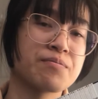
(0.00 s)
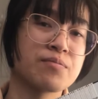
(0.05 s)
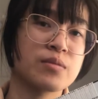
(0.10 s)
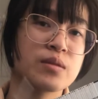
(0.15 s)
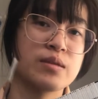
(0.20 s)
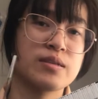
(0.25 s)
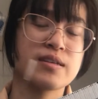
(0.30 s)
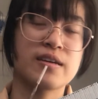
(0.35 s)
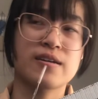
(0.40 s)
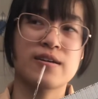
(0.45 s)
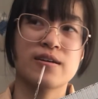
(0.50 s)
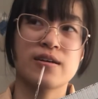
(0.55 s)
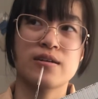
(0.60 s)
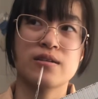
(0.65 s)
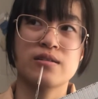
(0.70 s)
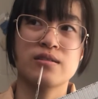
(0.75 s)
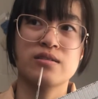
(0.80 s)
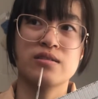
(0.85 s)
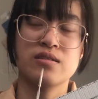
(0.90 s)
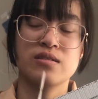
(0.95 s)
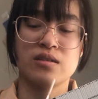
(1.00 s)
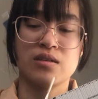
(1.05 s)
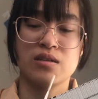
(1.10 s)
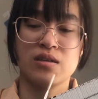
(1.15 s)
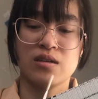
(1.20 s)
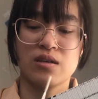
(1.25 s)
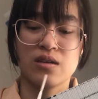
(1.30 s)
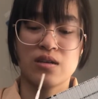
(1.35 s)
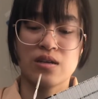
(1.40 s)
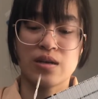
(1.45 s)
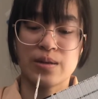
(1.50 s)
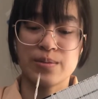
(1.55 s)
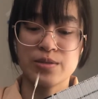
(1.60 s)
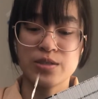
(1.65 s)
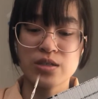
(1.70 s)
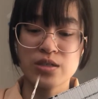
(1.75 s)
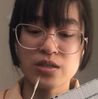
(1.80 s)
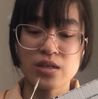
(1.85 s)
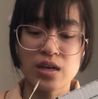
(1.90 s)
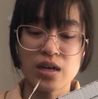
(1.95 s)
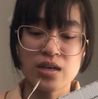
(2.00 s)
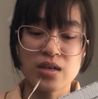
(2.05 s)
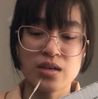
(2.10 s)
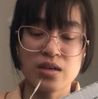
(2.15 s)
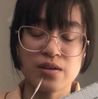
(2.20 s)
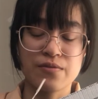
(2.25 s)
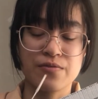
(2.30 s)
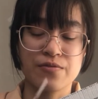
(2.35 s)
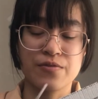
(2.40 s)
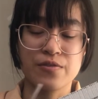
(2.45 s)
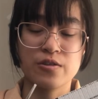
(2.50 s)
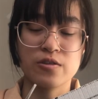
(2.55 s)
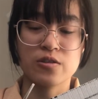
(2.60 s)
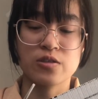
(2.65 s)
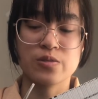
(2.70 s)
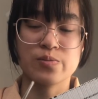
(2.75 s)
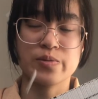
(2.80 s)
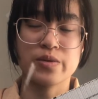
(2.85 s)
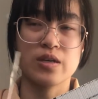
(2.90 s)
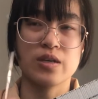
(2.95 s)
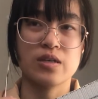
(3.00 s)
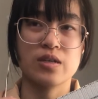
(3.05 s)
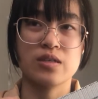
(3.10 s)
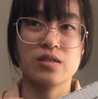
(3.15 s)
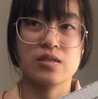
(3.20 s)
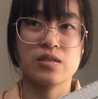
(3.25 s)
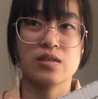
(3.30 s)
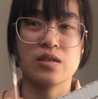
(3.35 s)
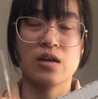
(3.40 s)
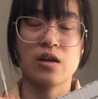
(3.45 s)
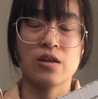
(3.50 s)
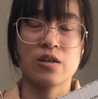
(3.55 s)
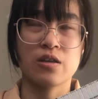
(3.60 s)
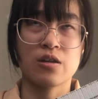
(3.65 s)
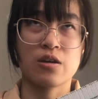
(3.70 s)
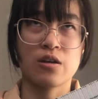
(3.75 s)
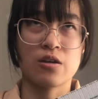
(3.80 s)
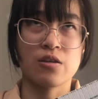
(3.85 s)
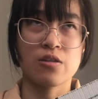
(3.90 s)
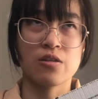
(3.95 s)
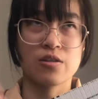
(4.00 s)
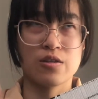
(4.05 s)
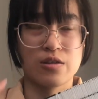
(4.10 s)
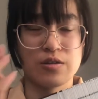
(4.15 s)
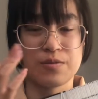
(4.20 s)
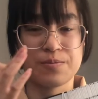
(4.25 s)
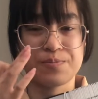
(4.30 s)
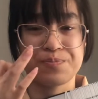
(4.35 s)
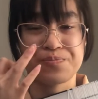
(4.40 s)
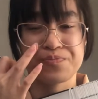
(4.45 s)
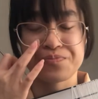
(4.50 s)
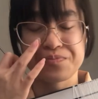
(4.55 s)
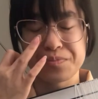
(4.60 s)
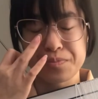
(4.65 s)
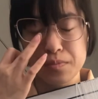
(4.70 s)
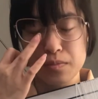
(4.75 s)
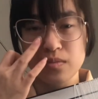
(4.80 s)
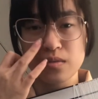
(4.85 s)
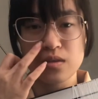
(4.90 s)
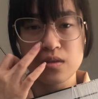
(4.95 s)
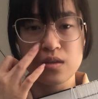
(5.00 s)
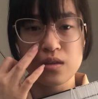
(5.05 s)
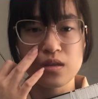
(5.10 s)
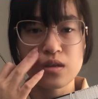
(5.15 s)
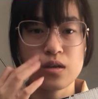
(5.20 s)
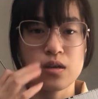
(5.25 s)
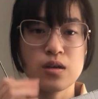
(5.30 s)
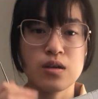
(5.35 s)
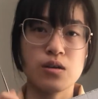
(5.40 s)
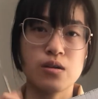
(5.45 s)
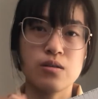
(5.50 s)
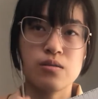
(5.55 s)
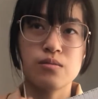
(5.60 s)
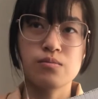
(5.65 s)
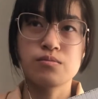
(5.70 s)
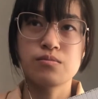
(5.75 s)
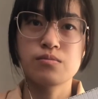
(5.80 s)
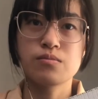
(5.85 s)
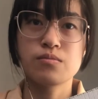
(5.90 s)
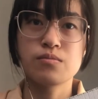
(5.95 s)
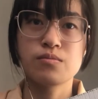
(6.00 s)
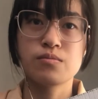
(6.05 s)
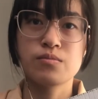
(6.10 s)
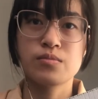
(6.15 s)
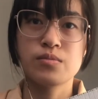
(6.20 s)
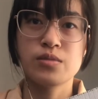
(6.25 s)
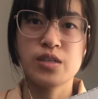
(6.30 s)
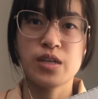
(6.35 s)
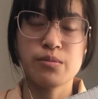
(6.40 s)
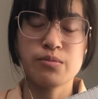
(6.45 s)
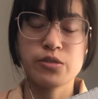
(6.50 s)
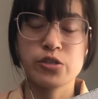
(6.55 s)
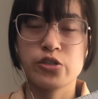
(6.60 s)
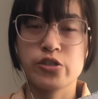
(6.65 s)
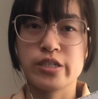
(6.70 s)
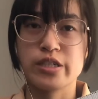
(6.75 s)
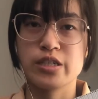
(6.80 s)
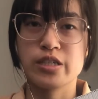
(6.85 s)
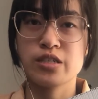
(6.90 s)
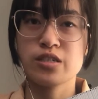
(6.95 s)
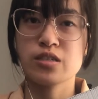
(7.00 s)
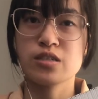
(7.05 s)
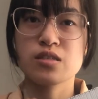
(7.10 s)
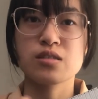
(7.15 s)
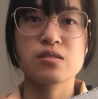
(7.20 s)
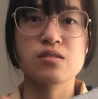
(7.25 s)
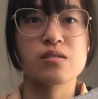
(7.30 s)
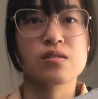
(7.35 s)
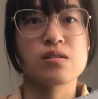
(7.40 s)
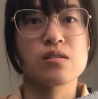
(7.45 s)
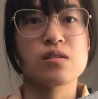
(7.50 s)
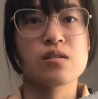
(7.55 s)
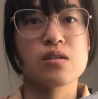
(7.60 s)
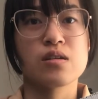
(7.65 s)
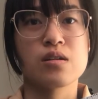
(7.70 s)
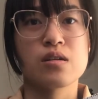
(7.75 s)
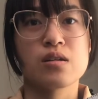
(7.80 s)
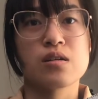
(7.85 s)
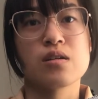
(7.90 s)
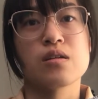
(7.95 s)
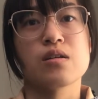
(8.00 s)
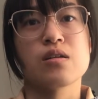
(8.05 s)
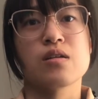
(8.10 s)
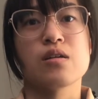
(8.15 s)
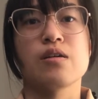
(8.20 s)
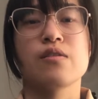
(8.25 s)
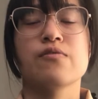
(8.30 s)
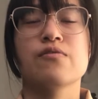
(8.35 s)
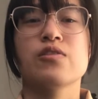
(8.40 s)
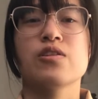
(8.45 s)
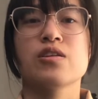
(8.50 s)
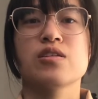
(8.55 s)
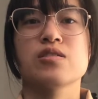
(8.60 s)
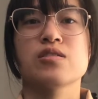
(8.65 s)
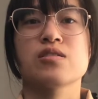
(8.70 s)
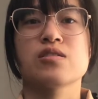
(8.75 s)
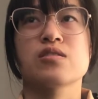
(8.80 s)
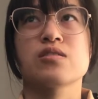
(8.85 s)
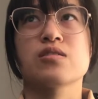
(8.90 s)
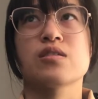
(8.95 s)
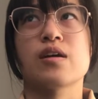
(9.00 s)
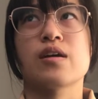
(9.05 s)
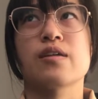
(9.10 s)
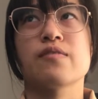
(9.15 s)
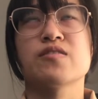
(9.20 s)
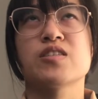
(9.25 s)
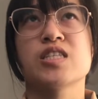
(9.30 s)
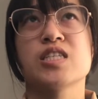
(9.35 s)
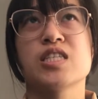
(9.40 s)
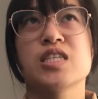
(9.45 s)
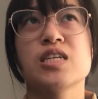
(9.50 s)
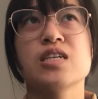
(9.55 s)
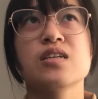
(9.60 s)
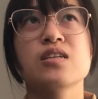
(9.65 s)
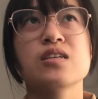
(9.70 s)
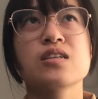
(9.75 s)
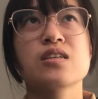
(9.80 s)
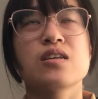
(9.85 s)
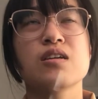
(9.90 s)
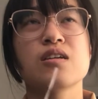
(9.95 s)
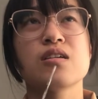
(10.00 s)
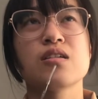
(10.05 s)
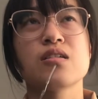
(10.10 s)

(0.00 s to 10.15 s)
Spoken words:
yeah, I'm still kind of confused because on all the demonstrations of this that I've seen,